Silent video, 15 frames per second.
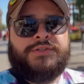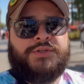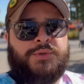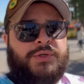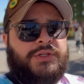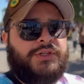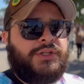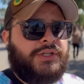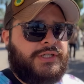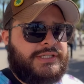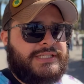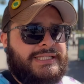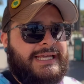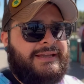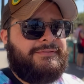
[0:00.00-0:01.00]
So it
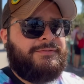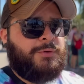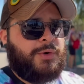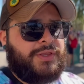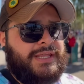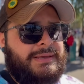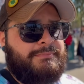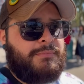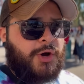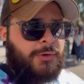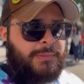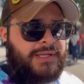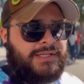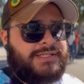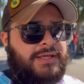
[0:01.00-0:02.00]
looks like for the
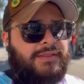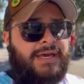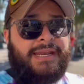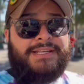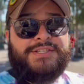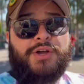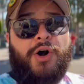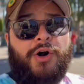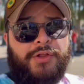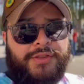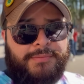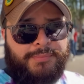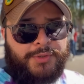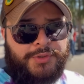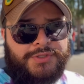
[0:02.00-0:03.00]
moment, that is all
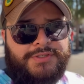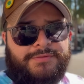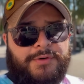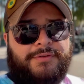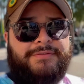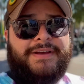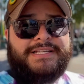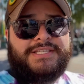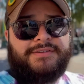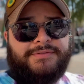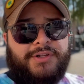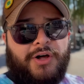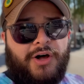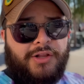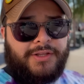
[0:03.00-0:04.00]
the booths for
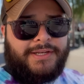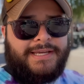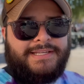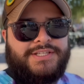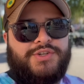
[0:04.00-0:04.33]
Festival Holidays